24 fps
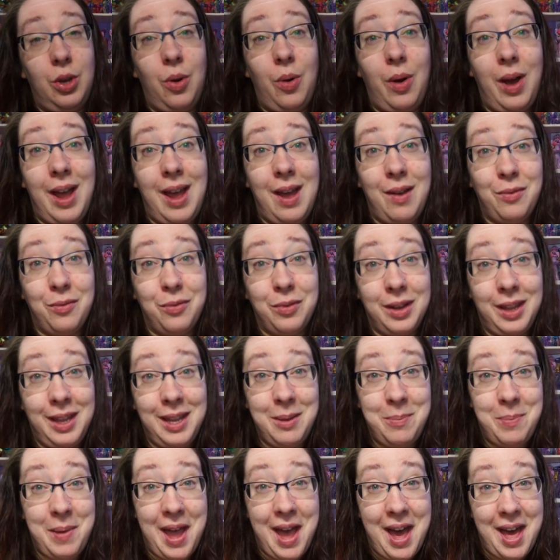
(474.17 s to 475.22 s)
I have
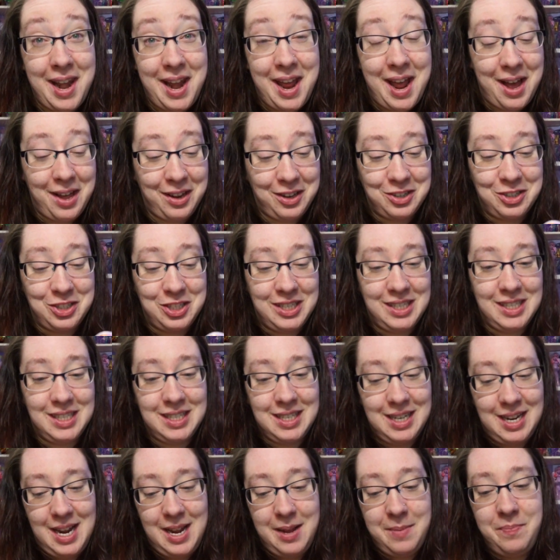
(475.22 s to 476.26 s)
really bad
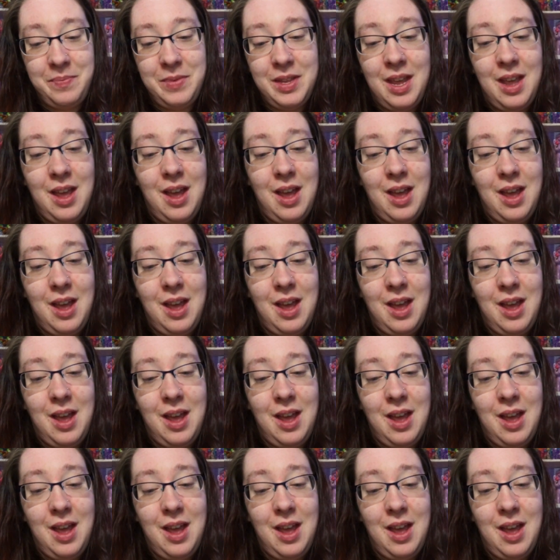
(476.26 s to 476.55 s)
allergies today.